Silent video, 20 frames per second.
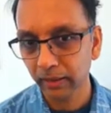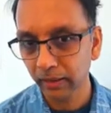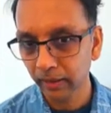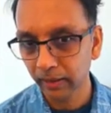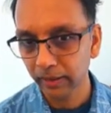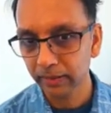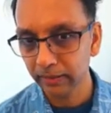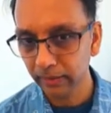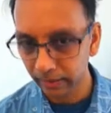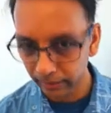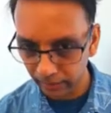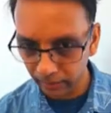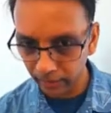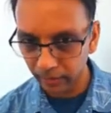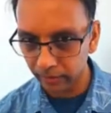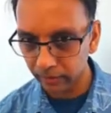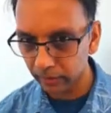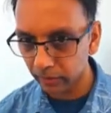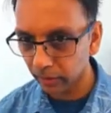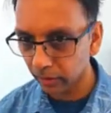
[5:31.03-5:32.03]
and things like
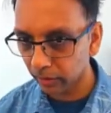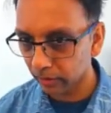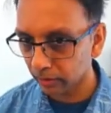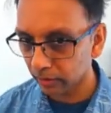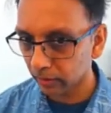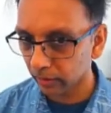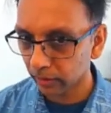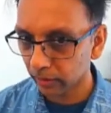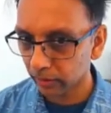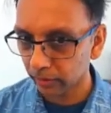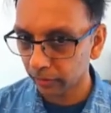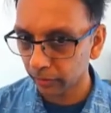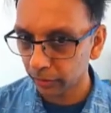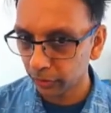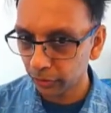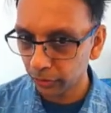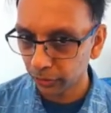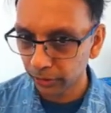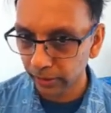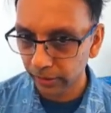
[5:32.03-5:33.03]
that on a
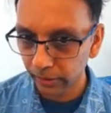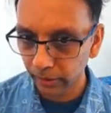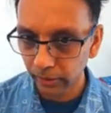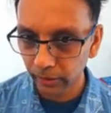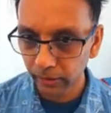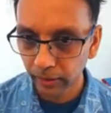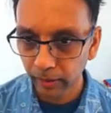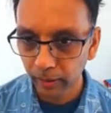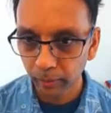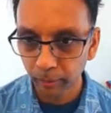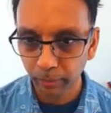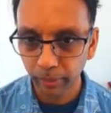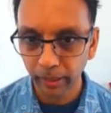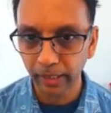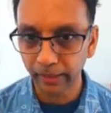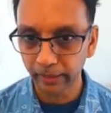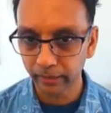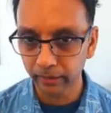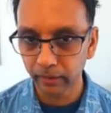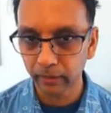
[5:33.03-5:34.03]
2D
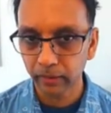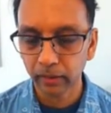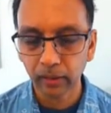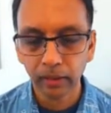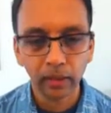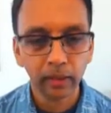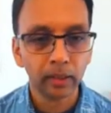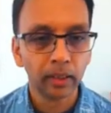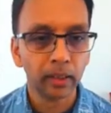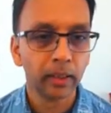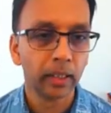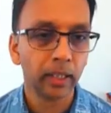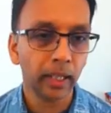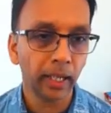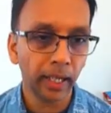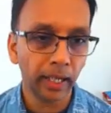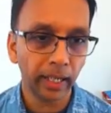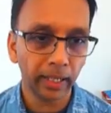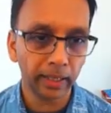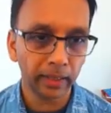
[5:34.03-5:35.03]
plane.
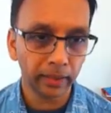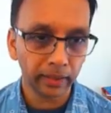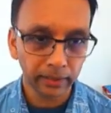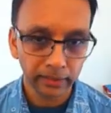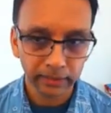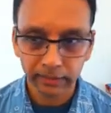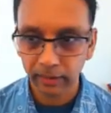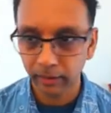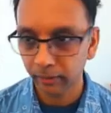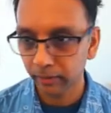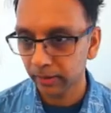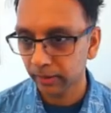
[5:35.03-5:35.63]
And these